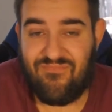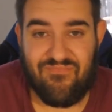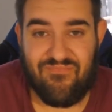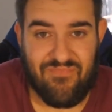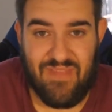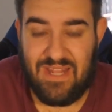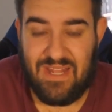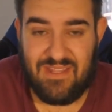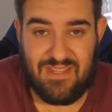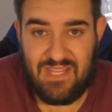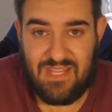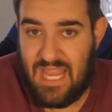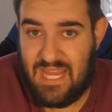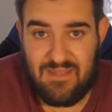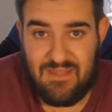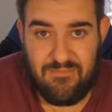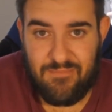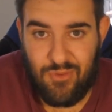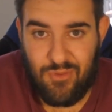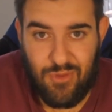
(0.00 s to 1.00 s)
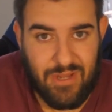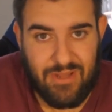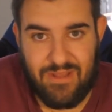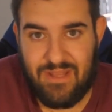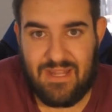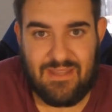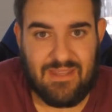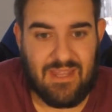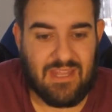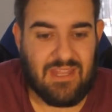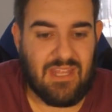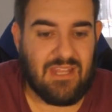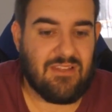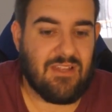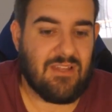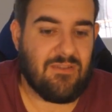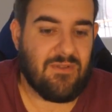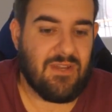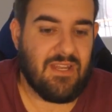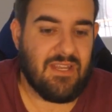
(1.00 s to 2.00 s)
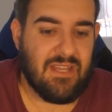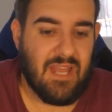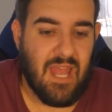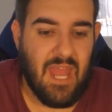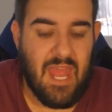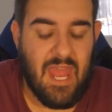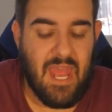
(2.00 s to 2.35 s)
That's case in point. I think that's what it is.